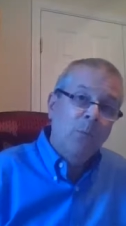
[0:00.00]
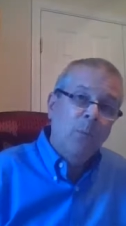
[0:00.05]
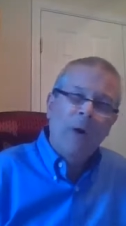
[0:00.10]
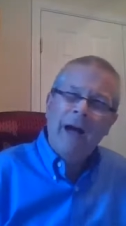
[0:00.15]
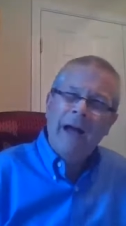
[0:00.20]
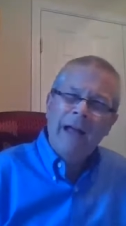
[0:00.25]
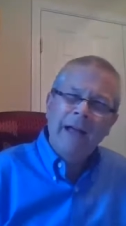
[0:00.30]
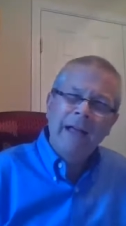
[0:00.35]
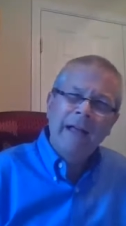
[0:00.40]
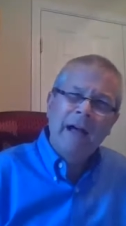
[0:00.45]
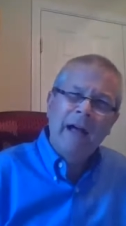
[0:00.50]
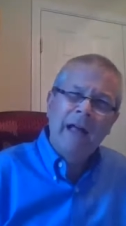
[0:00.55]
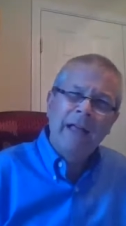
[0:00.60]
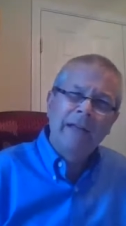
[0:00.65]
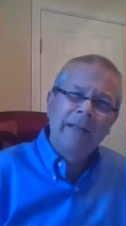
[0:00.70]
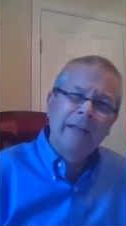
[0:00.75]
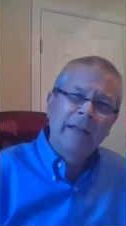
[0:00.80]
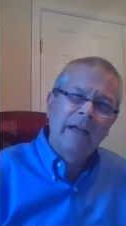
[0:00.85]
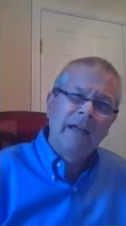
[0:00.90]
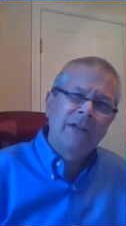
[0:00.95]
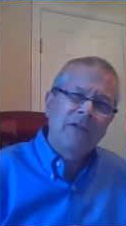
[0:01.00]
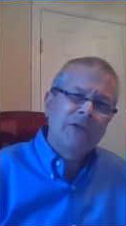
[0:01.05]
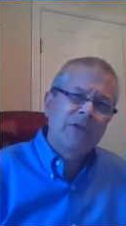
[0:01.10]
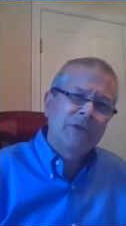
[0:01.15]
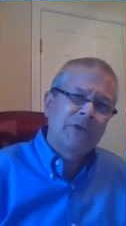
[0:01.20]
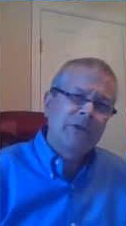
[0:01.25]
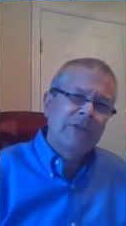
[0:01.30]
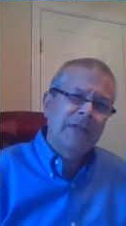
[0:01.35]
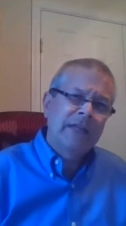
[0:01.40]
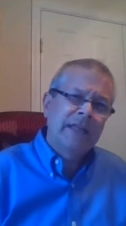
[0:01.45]
Why God does
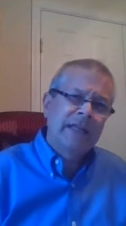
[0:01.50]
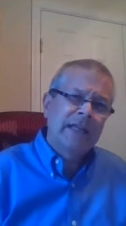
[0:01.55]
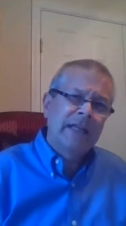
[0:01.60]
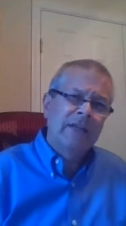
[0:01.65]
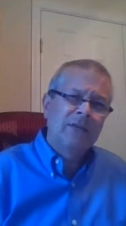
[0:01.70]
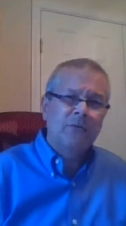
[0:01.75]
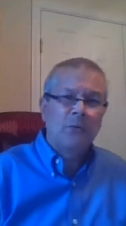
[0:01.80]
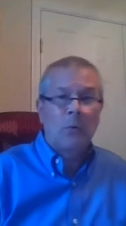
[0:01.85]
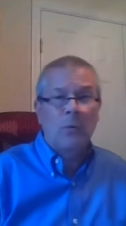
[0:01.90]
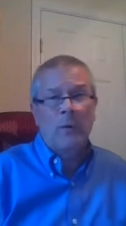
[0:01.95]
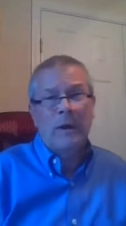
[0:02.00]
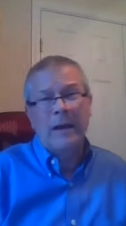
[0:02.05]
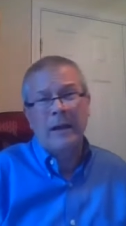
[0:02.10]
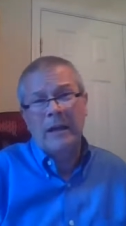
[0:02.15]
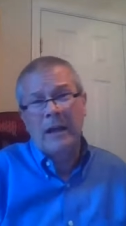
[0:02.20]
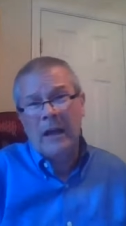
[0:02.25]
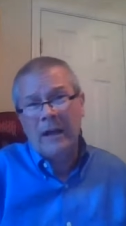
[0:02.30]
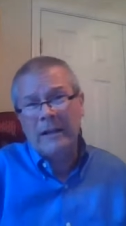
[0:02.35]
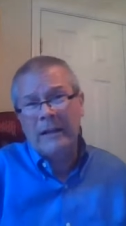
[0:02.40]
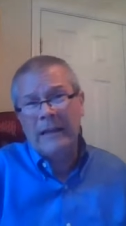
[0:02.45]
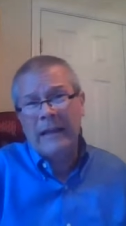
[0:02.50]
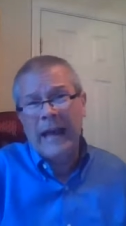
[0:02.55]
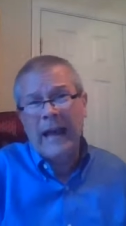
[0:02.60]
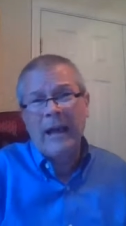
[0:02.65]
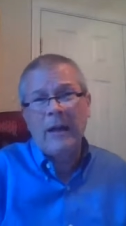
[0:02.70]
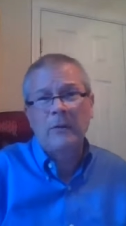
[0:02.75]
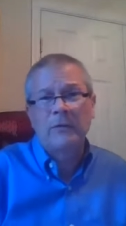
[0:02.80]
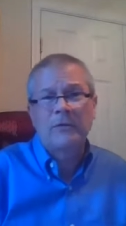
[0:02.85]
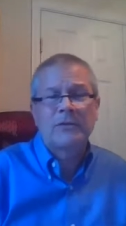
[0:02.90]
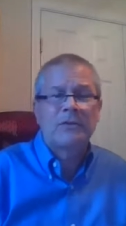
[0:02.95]
certain things or why God
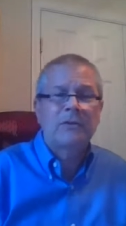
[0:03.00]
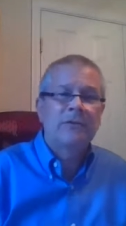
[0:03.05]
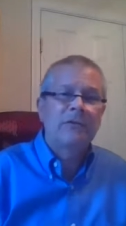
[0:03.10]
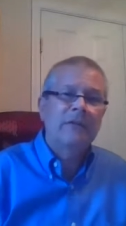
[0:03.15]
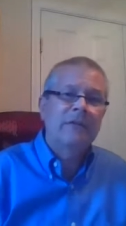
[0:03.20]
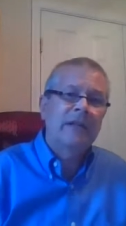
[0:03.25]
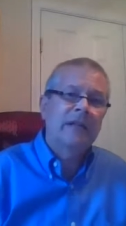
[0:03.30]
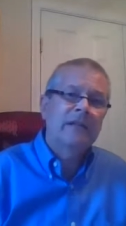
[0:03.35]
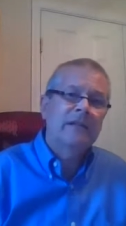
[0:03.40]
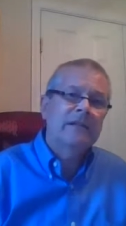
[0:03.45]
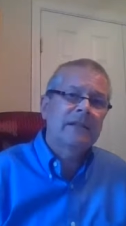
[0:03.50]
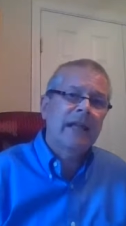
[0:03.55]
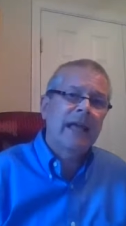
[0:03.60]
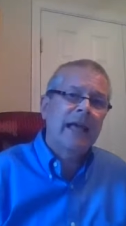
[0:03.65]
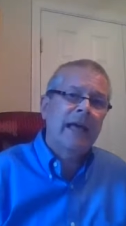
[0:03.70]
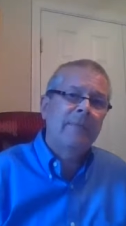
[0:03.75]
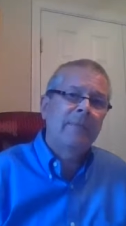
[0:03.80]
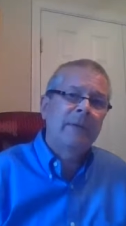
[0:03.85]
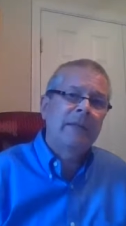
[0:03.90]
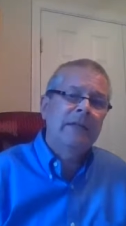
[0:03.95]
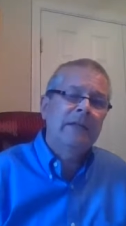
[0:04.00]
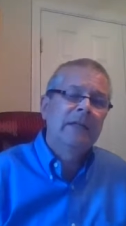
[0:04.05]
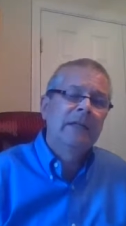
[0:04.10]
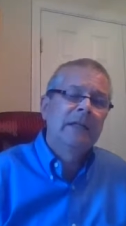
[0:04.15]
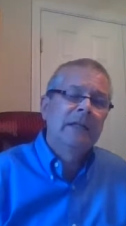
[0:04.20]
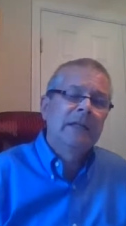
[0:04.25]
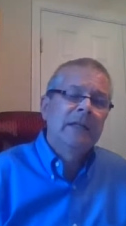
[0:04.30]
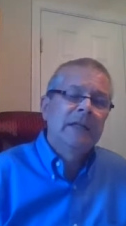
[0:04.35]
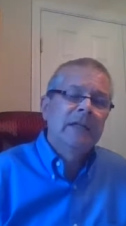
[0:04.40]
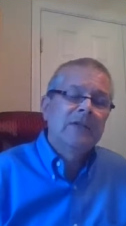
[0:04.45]
allows certain things to happen
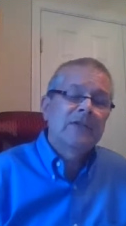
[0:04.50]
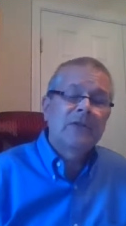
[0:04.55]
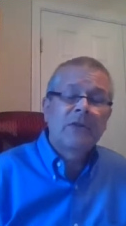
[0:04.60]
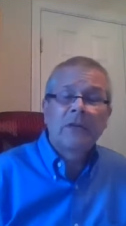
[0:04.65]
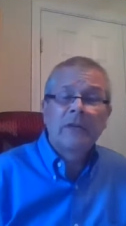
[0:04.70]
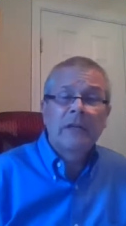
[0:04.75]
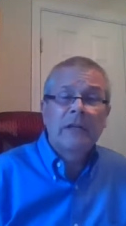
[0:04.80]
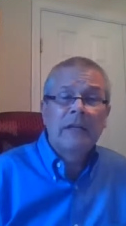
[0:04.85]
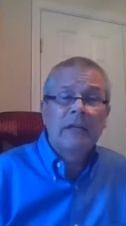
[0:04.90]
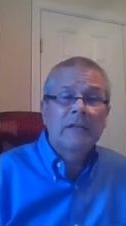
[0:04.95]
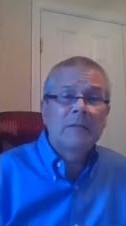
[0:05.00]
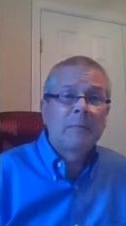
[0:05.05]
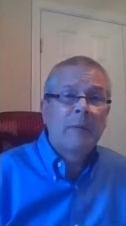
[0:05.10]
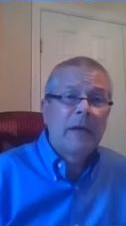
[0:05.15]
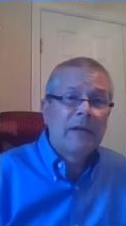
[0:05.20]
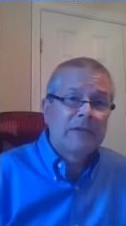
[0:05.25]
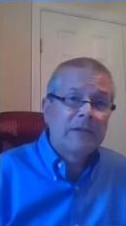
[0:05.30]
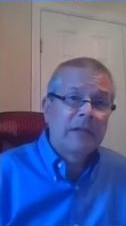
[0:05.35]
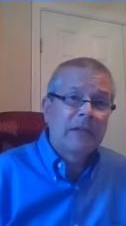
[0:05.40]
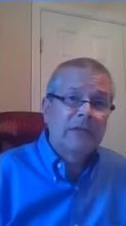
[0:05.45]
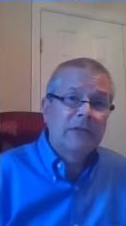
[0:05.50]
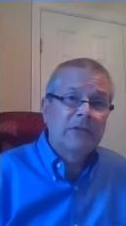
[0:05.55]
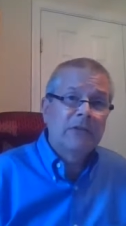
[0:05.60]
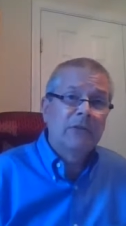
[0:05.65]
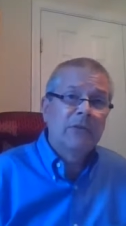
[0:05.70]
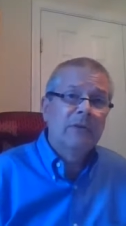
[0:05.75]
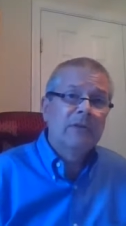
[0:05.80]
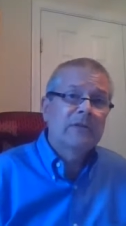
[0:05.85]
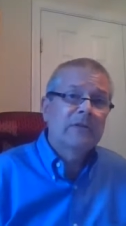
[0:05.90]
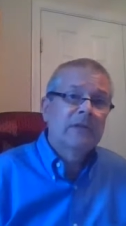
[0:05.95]
certainly is puzzling
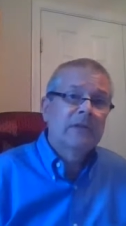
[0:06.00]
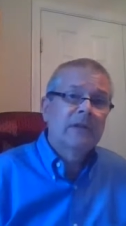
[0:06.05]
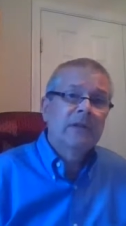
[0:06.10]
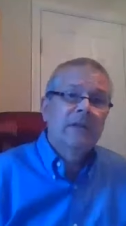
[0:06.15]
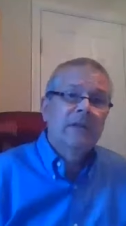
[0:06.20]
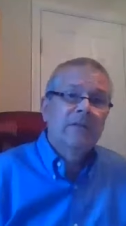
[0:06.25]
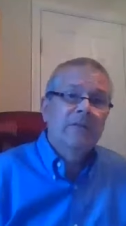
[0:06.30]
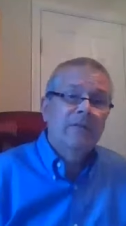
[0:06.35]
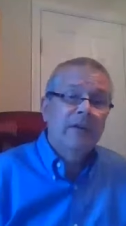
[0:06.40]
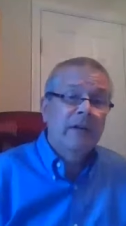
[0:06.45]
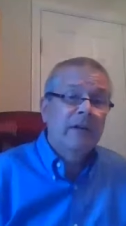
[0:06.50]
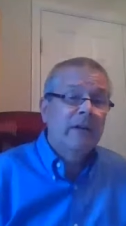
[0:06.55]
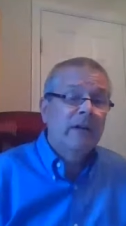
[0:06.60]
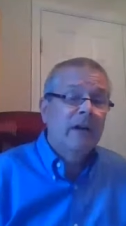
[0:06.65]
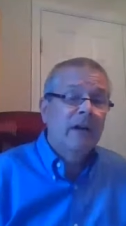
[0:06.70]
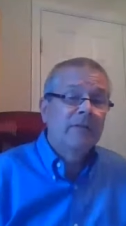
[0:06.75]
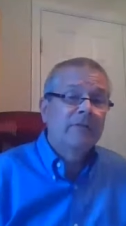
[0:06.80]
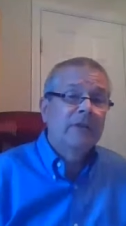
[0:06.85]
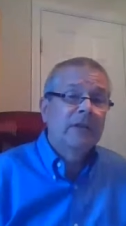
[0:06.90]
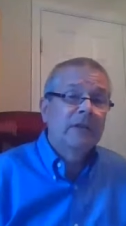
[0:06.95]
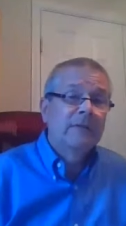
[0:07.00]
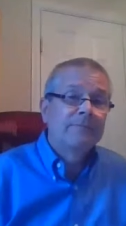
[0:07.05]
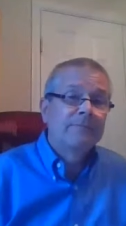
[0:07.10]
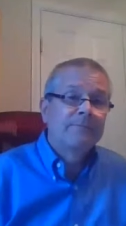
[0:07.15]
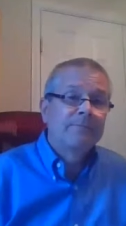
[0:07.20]
to us very often.